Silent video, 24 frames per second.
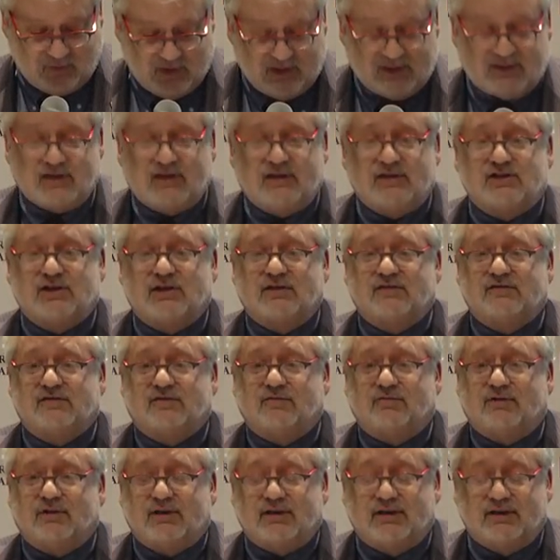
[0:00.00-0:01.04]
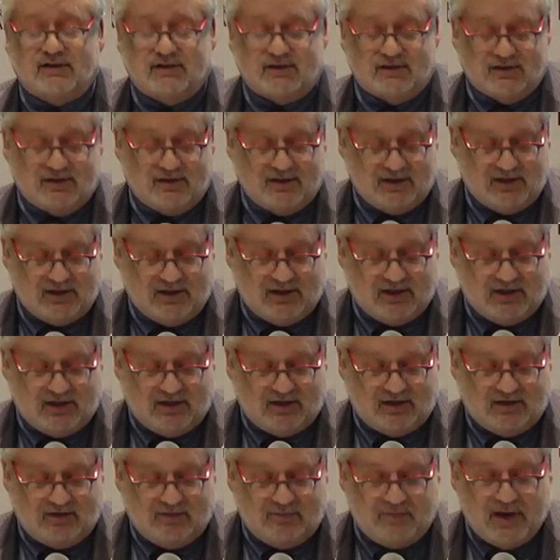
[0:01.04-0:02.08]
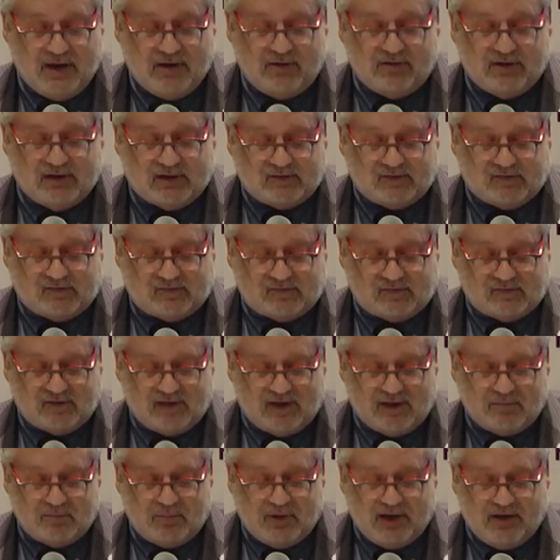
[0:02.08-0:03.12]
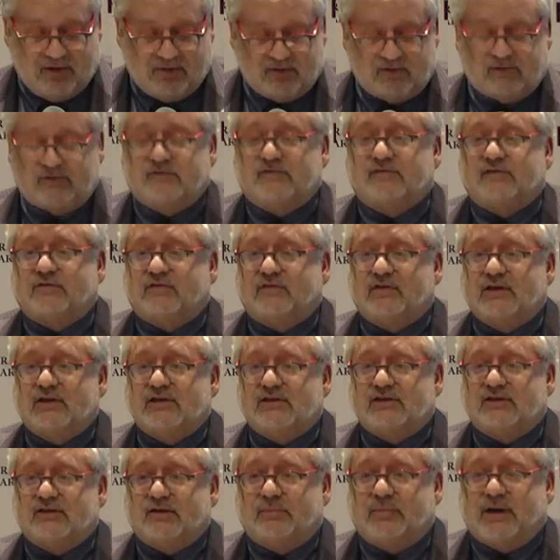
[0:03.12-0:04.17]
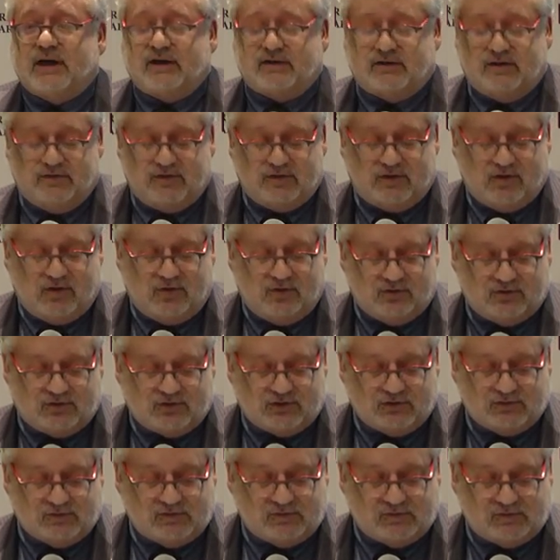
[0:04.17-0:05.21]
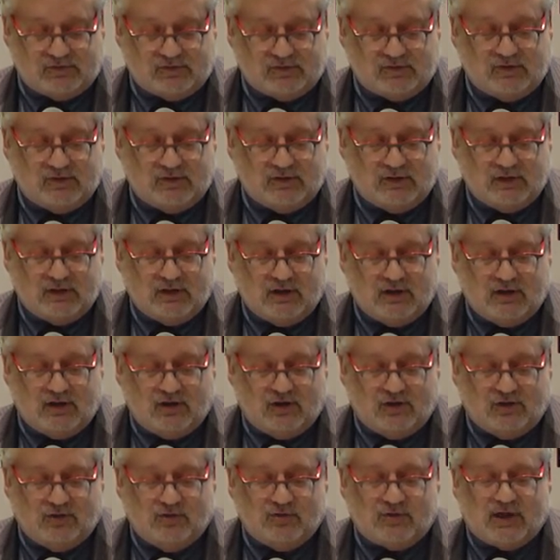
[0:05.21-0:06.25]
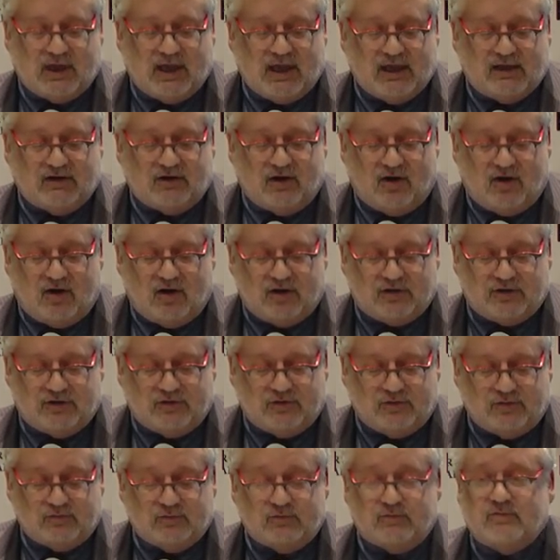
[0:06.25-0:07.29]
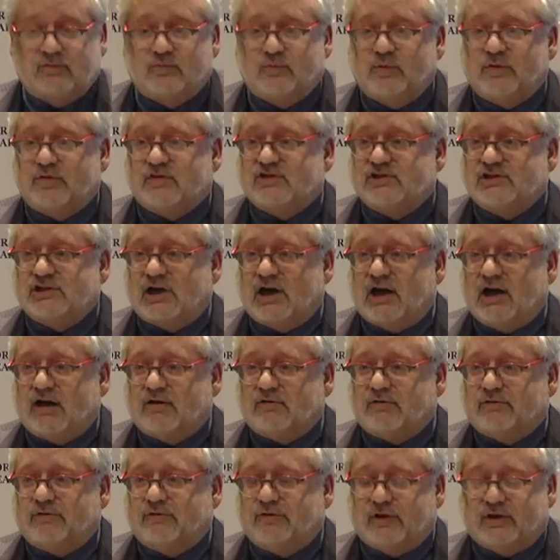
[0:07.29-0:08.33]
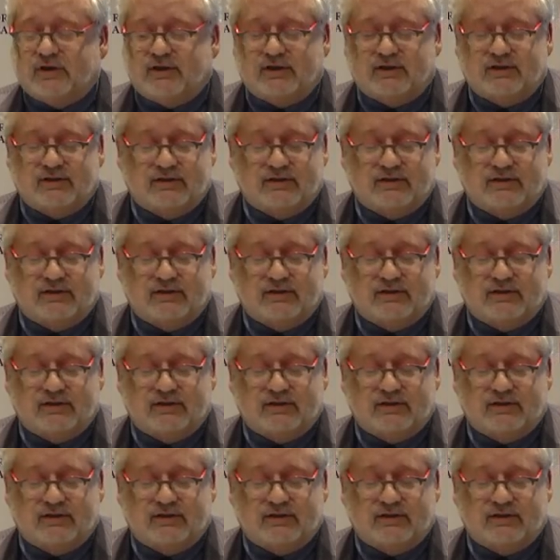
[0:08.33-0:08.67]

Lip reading: we teach history, the merits and perils of teaching about other cultures. You can't argue with geography.